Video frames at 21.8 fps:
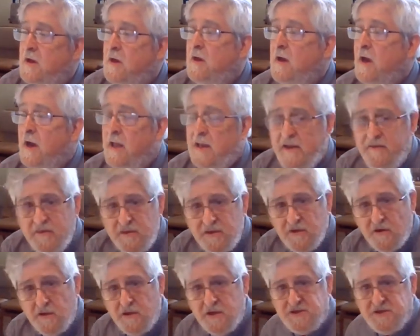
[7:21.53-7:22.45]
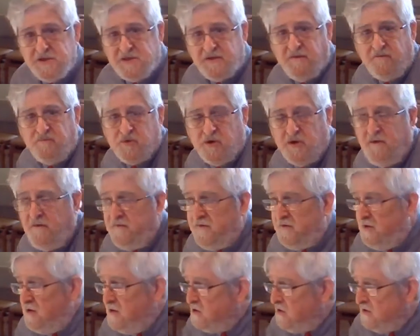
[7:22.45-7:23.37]
And even though this is a brief
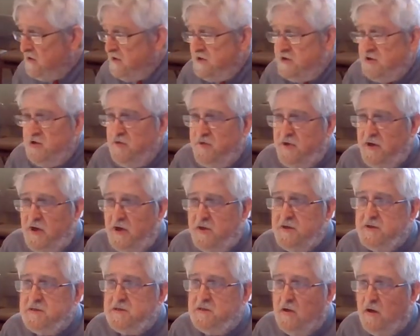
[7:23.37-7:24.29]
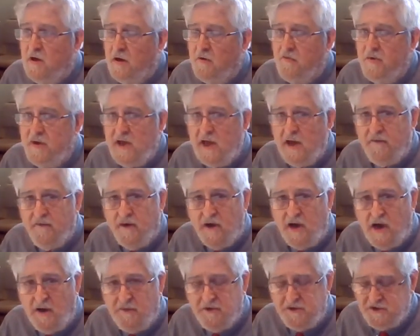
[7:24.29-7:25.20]
fugue, only 2 pages long, we have an
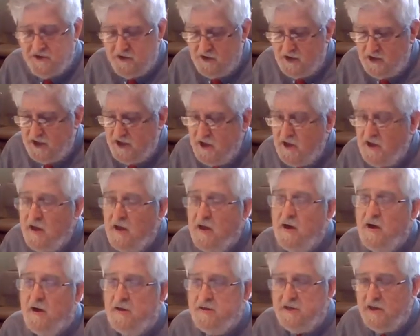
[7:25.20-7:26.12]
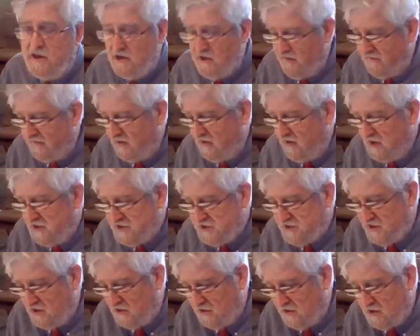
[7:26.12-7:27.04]
opportunity to hear very
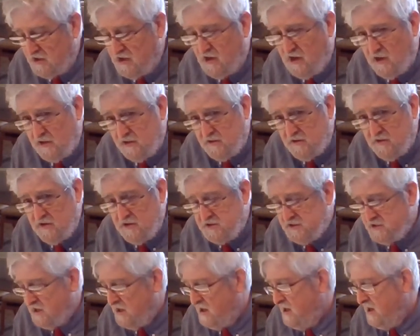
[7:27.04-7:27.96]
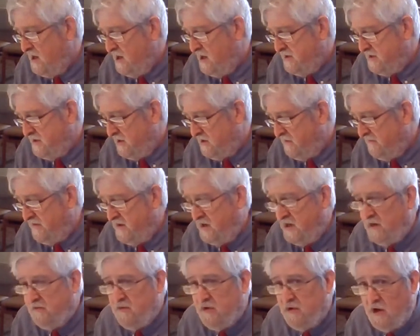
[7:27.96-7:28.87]
subtle colors that are
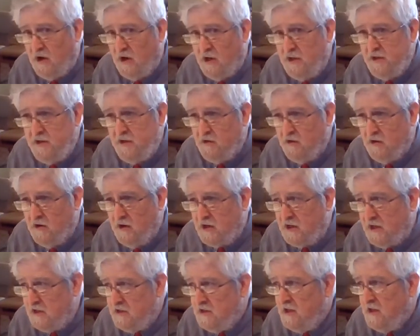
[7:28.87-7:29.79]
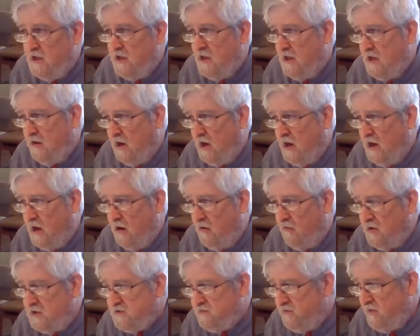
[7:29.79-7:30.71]
available on the organ,
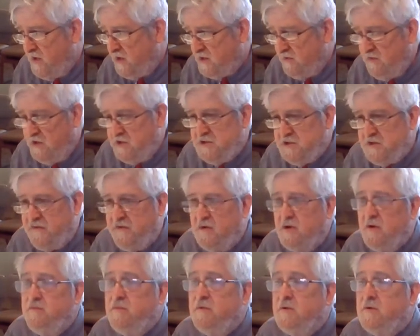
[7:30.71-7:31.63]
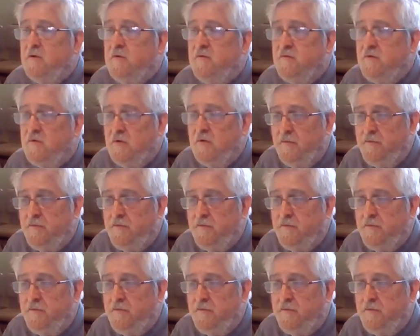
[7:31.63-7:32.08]
which make the music very beautiful.